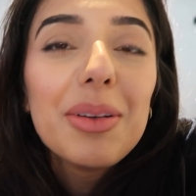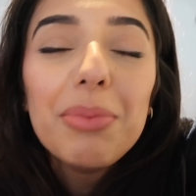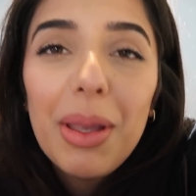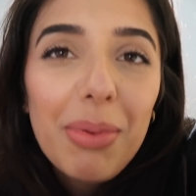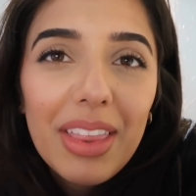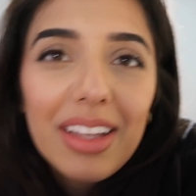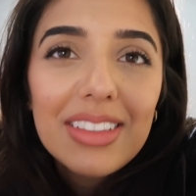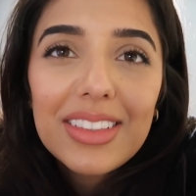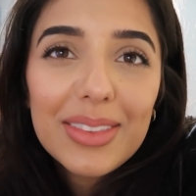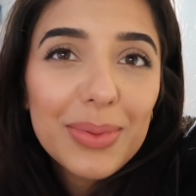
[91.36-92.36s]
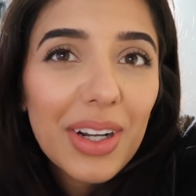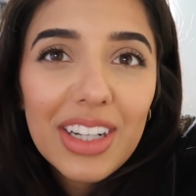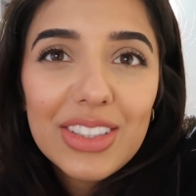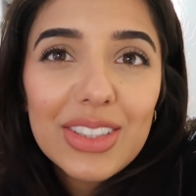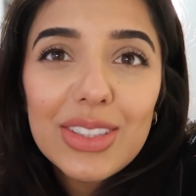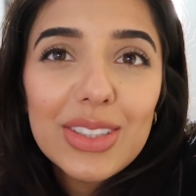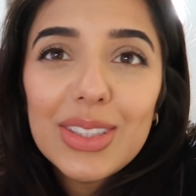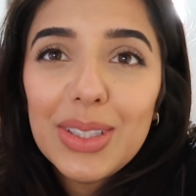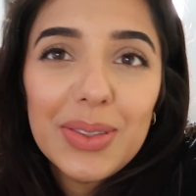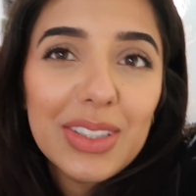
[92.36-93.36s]
maybe that's what I should
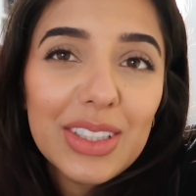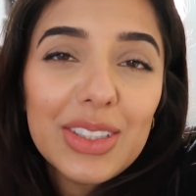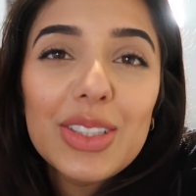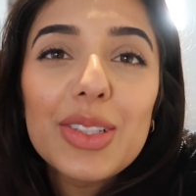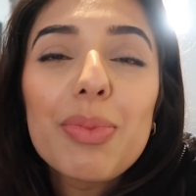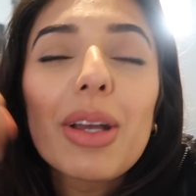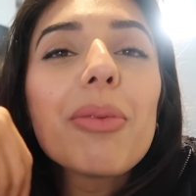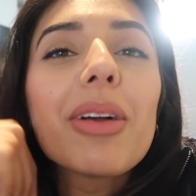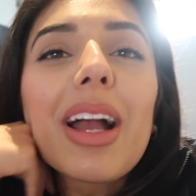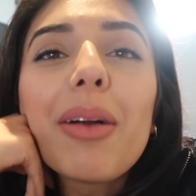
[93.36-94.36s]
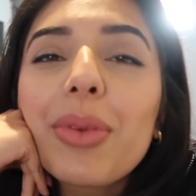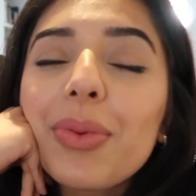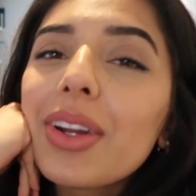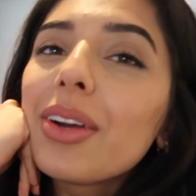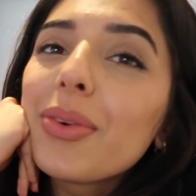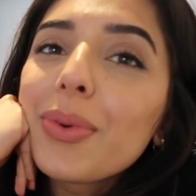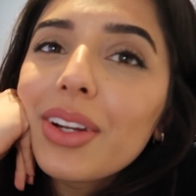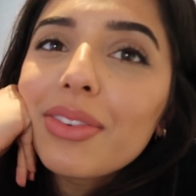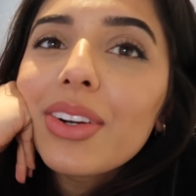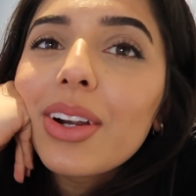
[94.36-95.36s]
just do, and I should just pick up the camera when I,
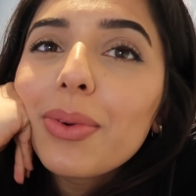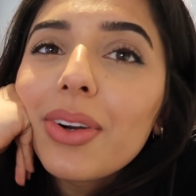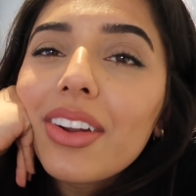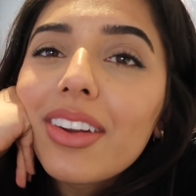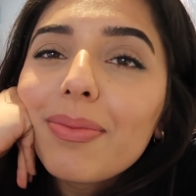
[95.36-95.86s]
whenever I want